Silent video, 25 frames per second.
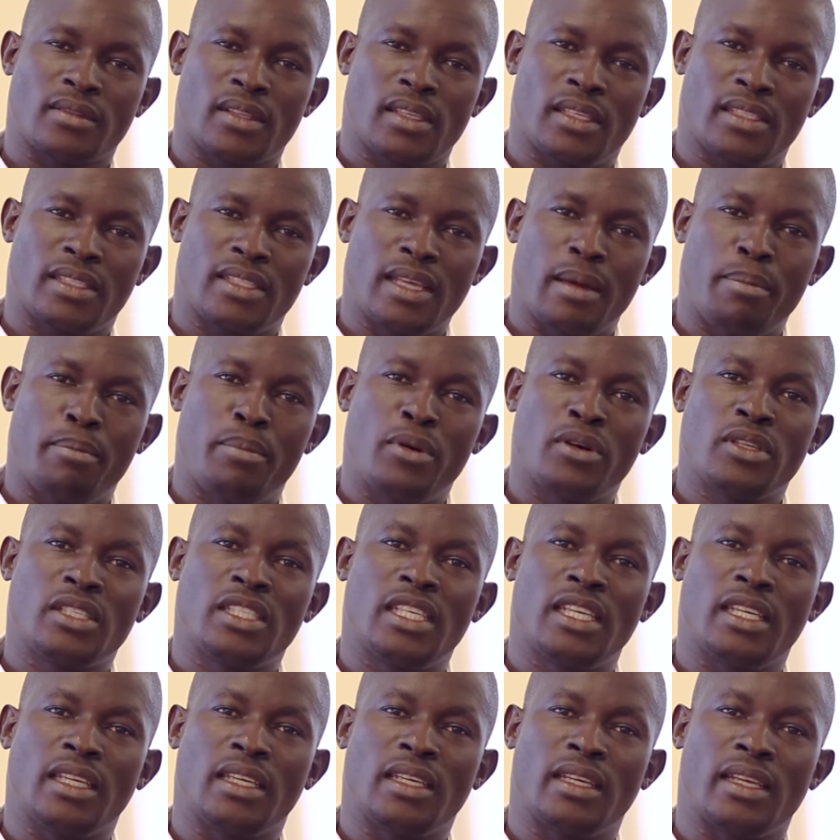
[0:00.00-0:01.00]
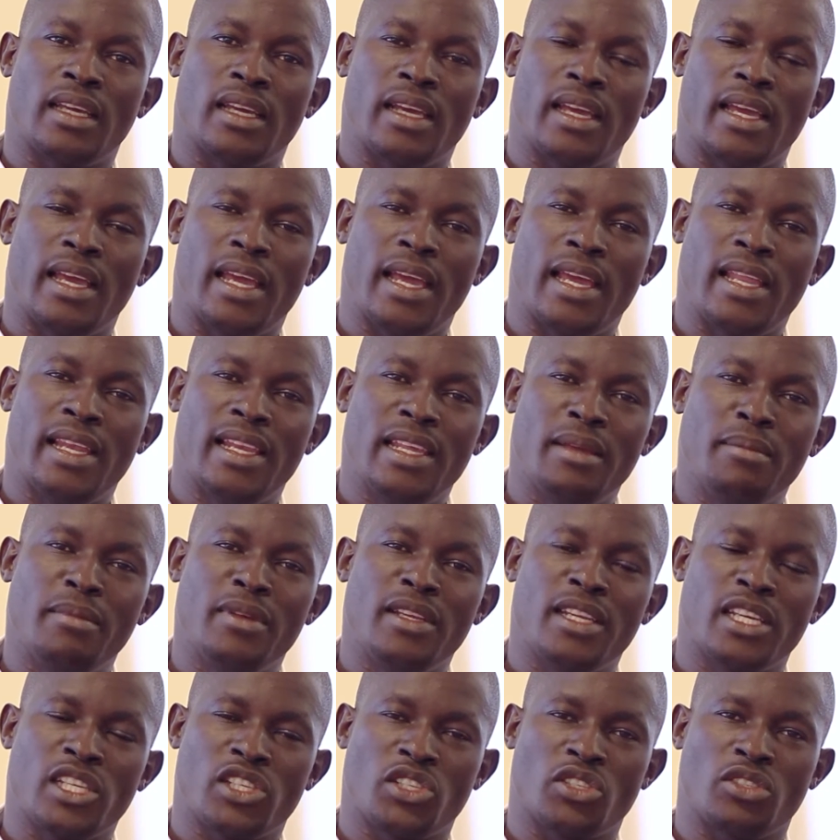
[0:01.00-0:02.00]
supporting
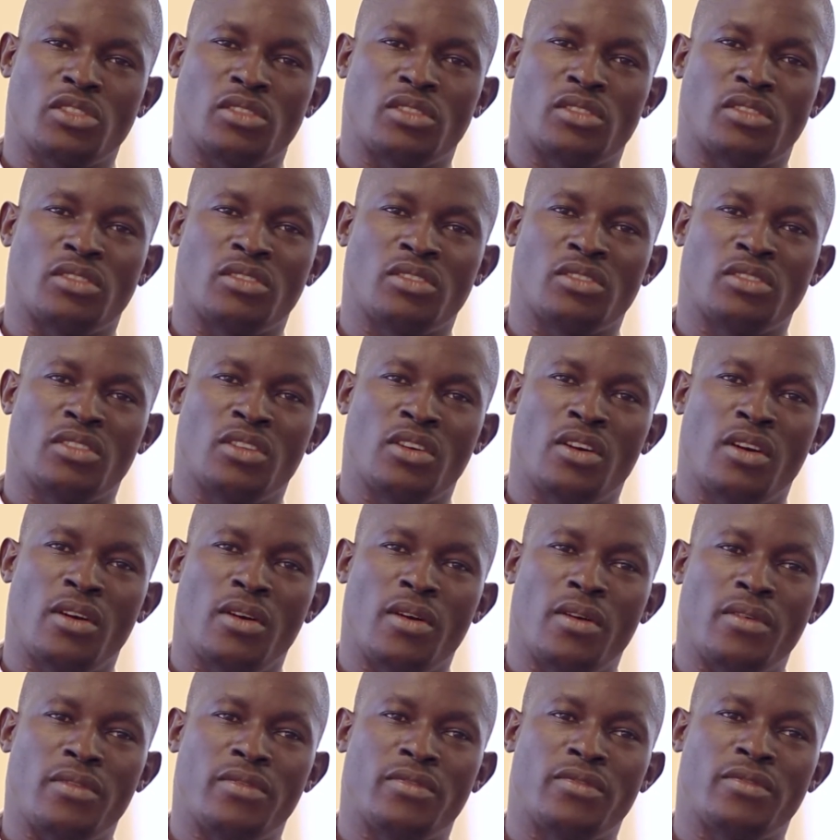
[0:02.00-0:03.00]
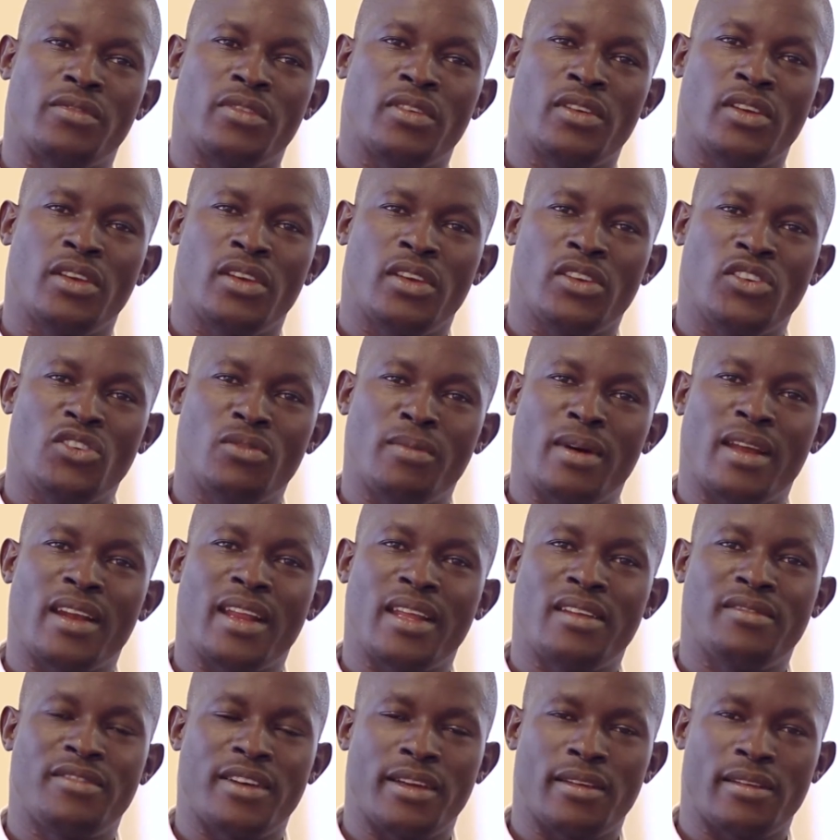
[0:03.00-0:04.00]
elimination of human
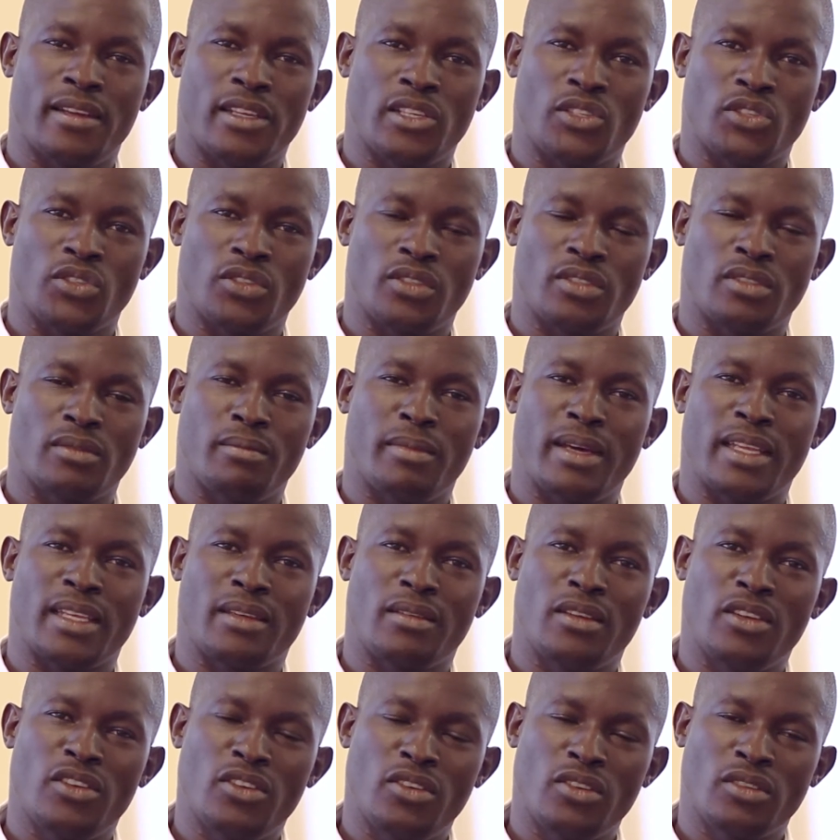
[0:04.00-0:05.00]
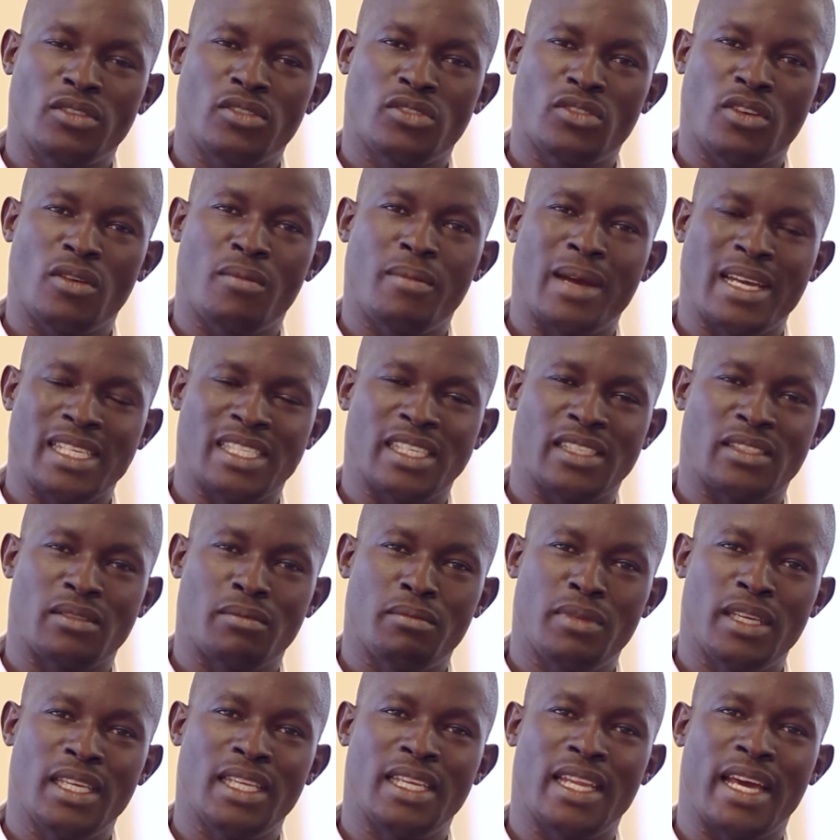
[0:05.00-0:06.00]
rights violations, but not so much has
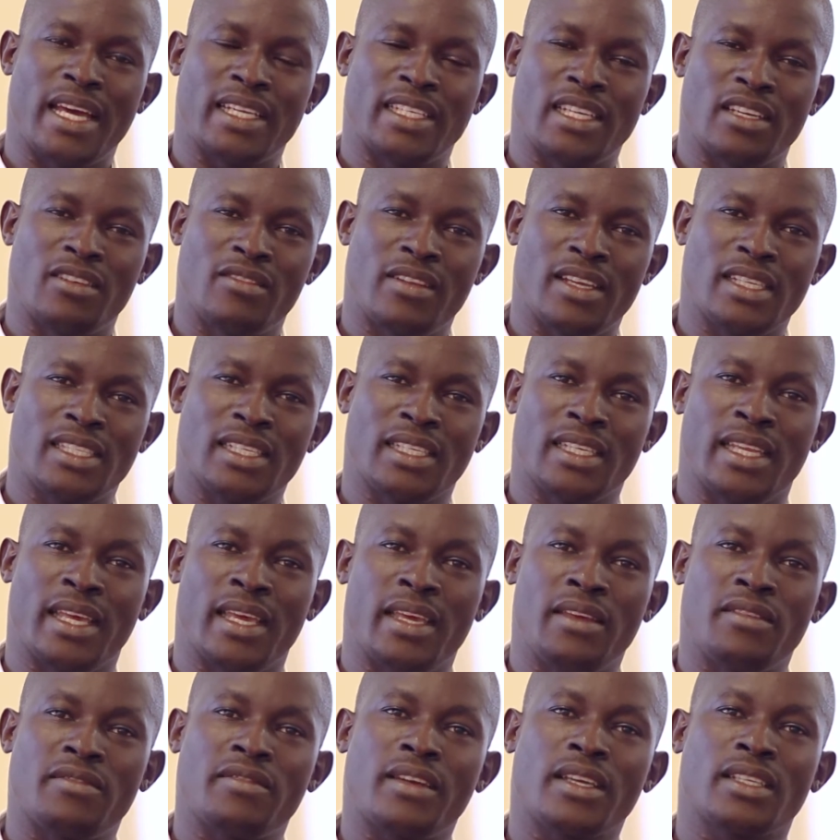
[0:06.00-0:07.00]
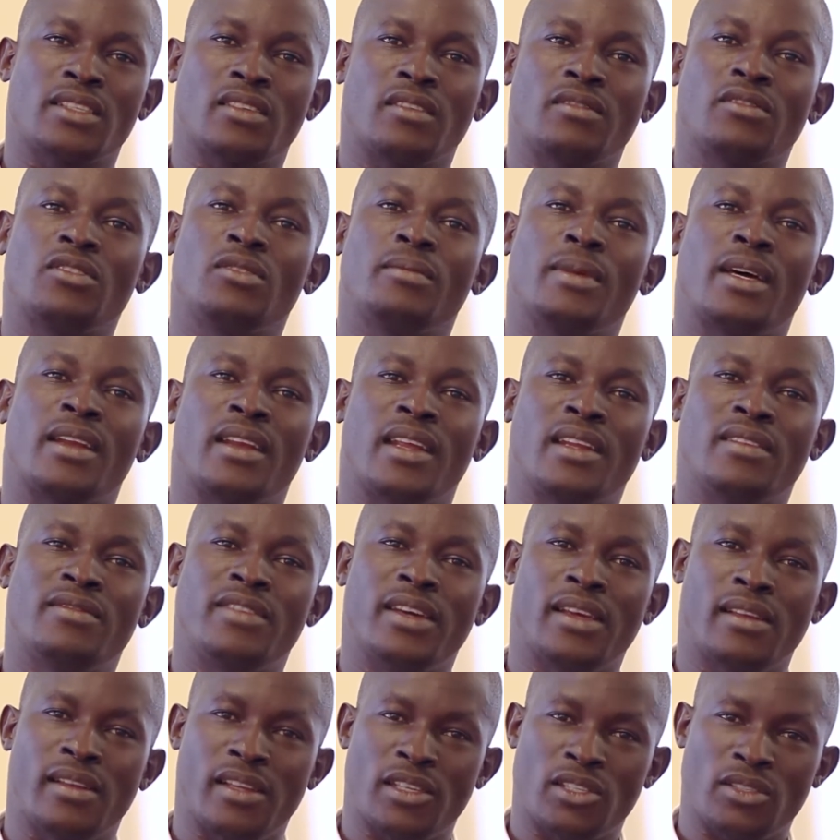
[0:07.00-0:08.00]
been at addressing the effects of human rights
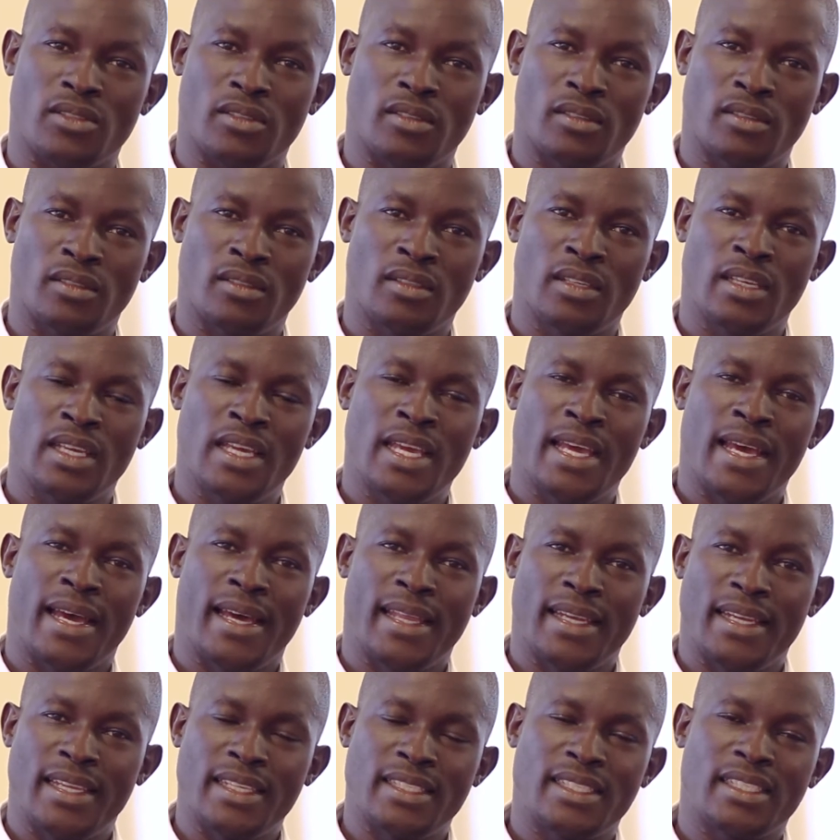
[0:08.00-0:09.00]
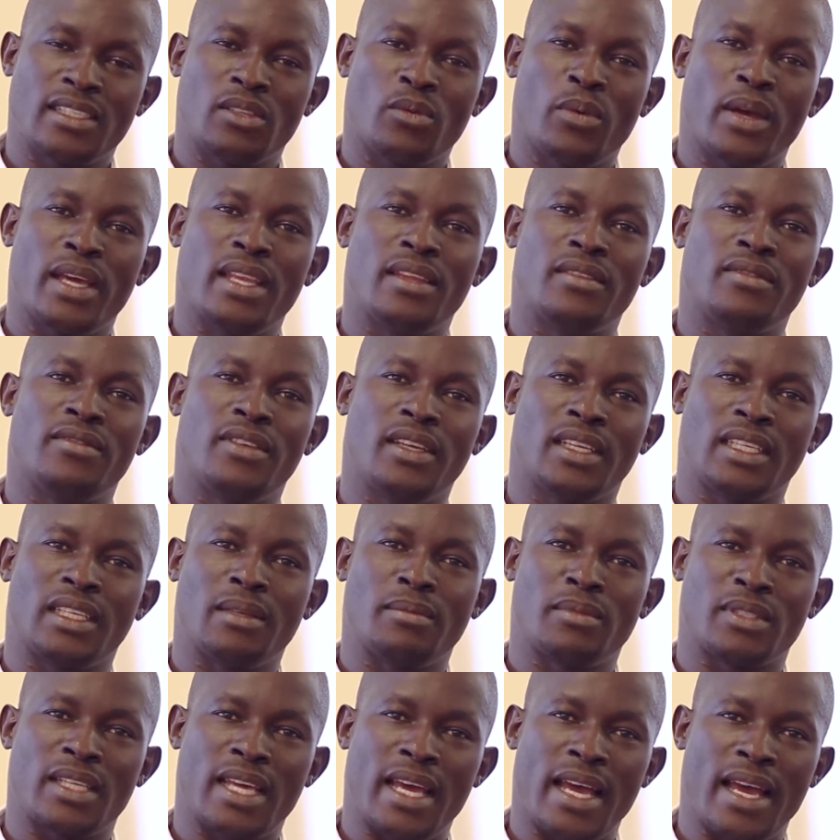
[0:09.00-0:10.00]
violation. And this is where the
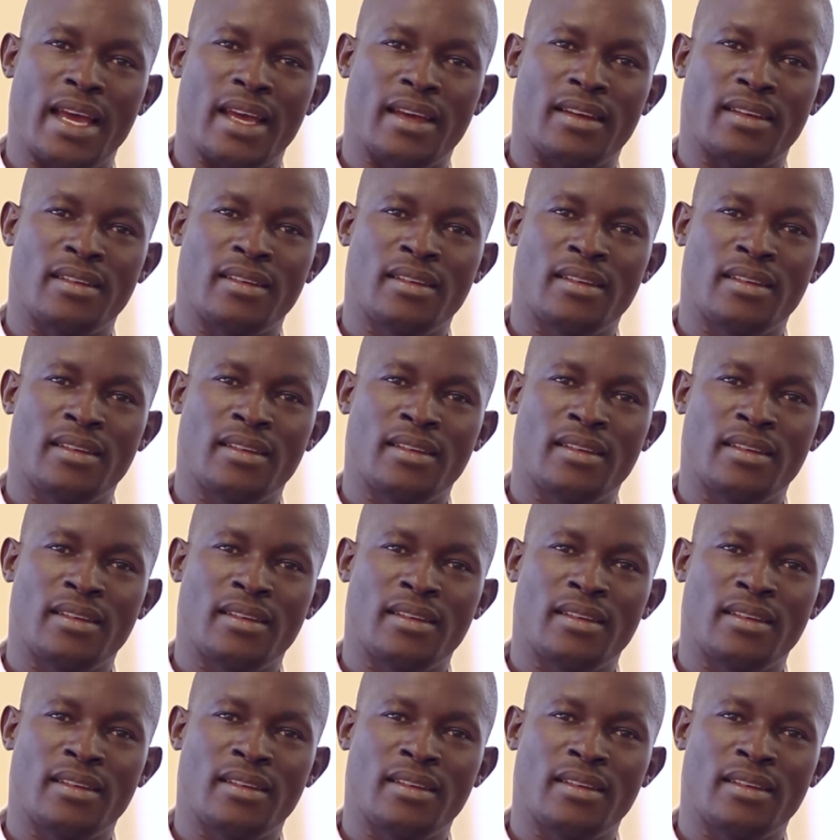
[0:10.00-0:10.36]
victims are.